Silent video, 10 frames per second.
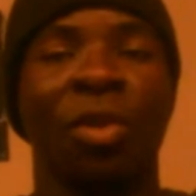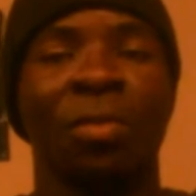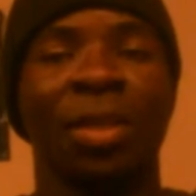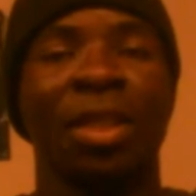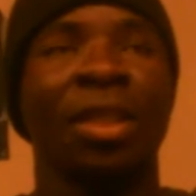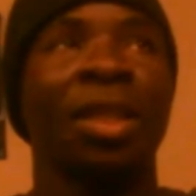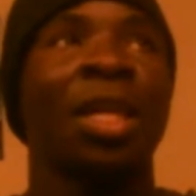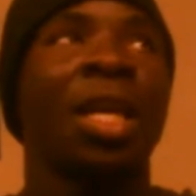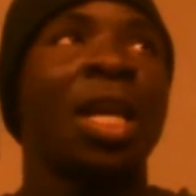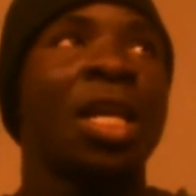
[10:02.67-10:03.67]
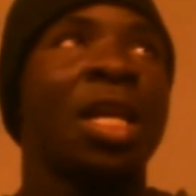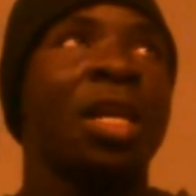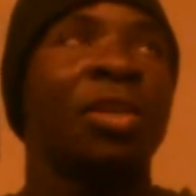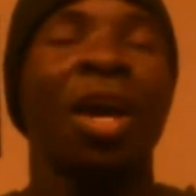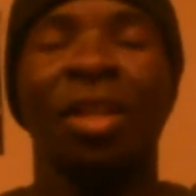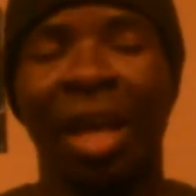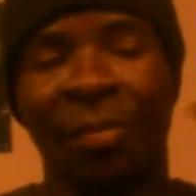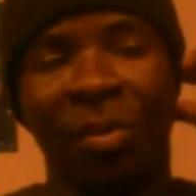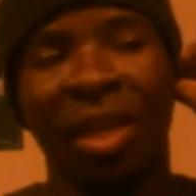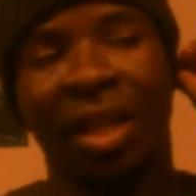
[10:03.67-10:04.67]
know what I'm saying? Not
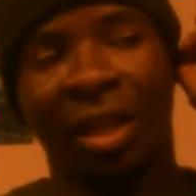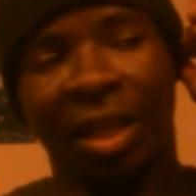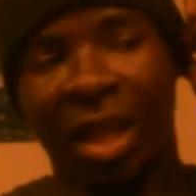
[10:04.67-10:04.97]
like big,